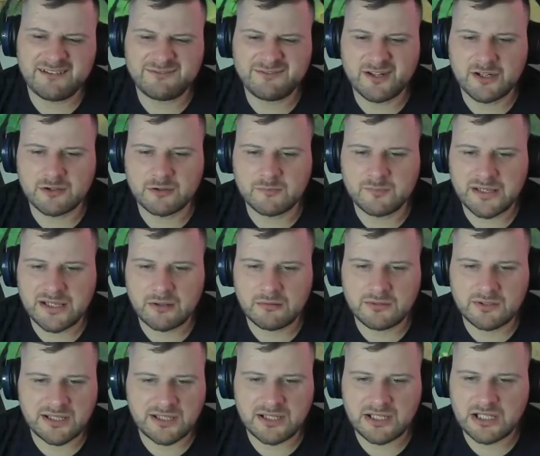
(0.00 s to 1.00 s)
that final
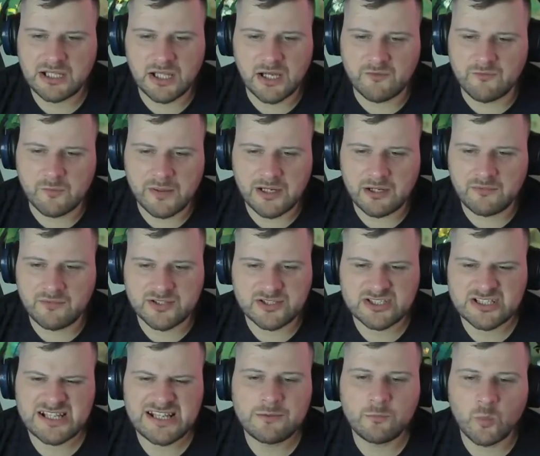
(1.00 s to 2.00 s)
that other battle.
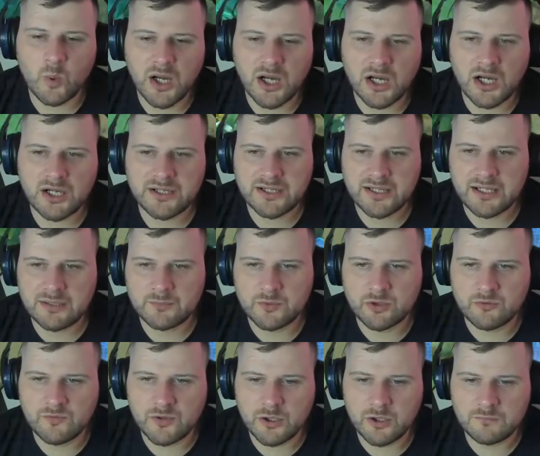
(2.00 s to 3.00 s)
Just clear one and
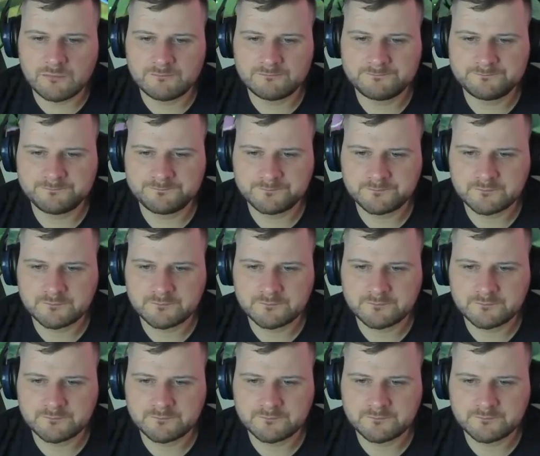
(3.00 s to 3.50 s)
move on.